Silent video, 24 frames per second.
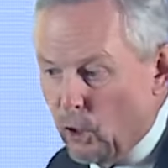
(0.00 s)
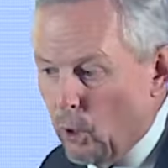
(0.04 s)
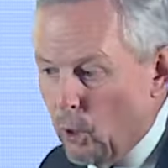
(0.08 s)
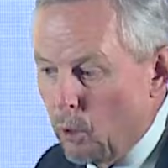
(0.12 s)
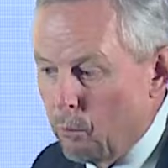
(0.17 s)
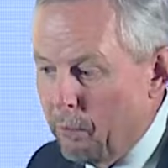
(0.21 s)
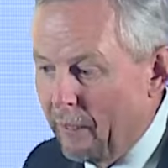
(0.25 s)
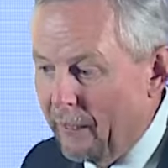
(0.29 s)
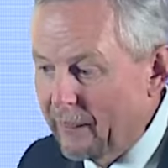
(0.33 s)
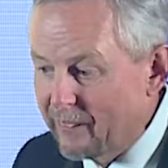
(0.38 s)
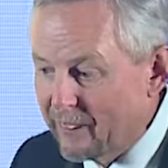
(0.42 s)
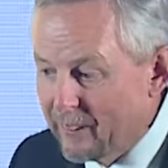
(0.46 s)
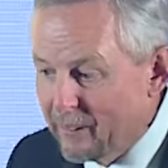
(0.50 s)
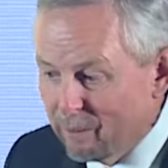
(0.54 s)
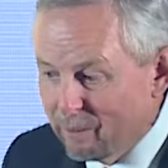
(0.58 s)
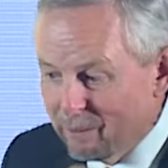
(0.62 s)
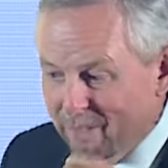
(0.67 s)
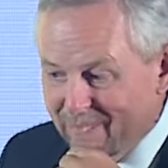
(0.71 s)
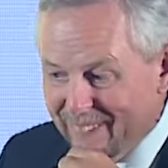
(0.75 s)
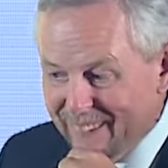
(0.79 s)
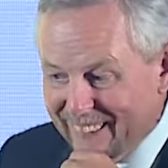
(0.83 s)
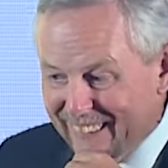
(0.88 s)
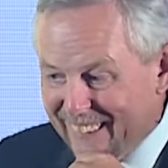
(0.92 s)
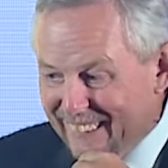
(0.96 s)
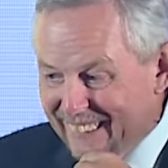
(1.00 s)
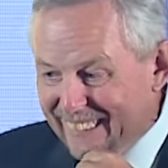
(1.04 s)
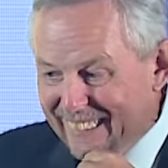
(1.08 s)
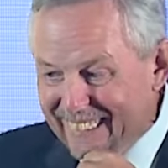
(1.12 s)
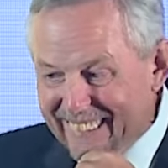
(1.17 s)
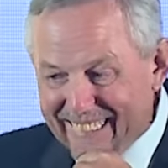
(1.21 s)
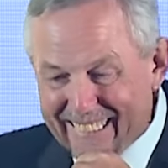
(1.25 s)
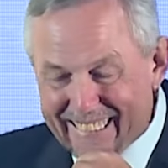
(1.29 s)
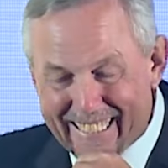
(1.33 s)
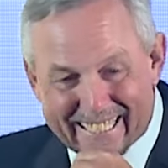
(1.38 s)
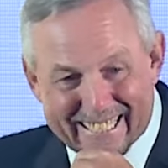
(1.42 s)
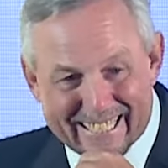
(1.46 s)
But
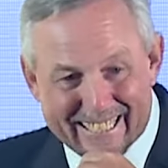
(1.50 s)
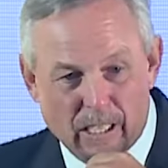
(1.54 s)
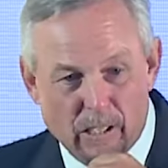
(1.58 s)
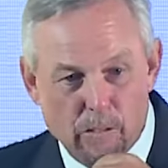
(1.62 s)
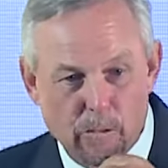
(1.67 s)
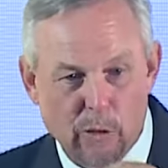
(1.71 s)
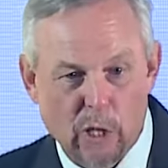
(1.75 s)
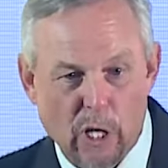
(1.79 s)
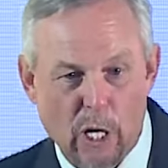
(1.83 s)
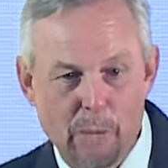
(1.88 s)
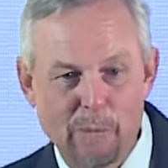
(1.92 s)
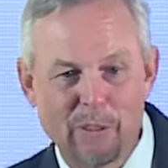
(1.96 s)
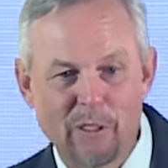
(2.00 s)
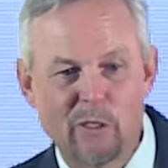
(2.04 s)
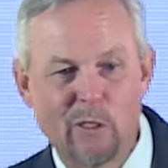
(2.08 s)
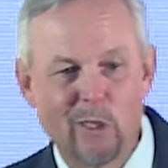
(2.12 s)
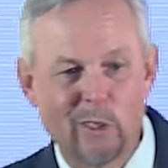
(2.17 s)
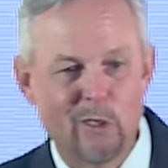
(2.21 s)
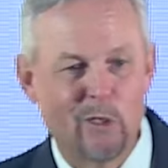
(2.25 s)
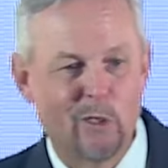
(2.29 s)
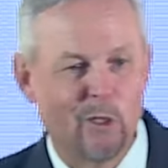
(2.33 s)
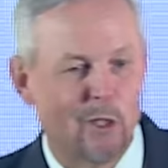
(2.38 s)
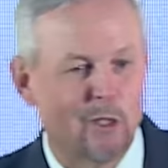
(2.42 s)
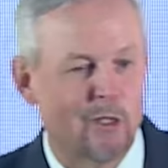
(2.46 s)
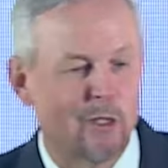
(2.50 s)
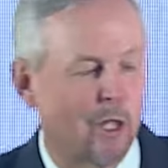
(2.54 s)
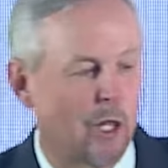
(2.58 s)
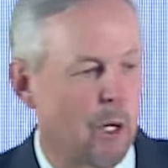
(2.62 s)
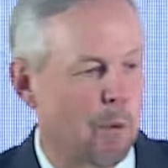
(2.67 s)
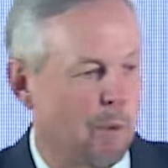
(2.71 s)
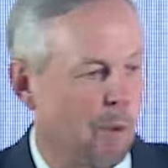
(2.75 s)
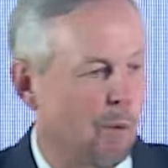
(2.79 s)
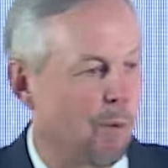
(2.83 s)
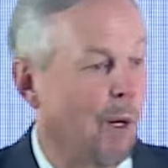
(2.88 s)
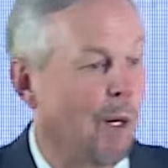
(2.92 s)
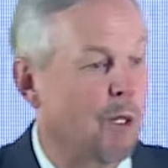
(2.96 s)
at the same time, it's not just going to
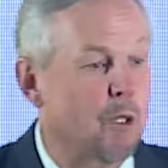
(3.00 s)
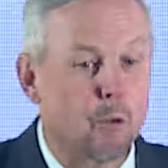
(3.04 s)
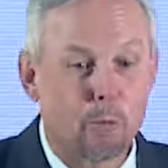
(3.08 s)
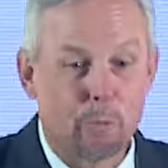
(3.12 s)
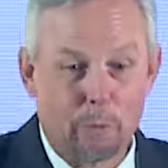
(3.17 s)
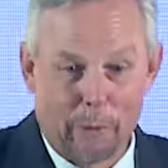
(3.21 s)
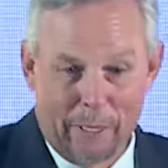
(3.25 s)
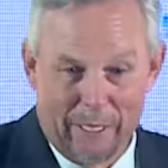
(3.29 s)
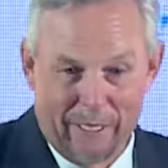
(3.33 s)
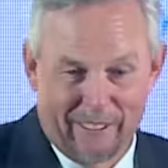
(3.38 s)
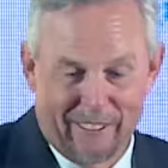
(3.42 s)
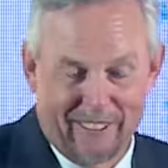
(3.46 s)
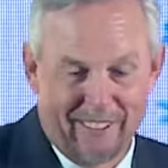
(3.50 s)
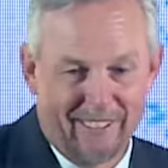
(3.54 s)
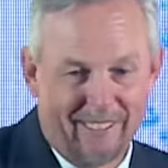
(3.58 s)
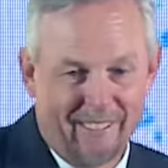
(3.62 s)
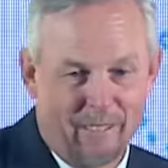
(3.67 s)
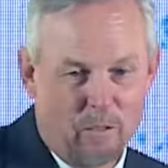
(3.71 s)
be one sprint.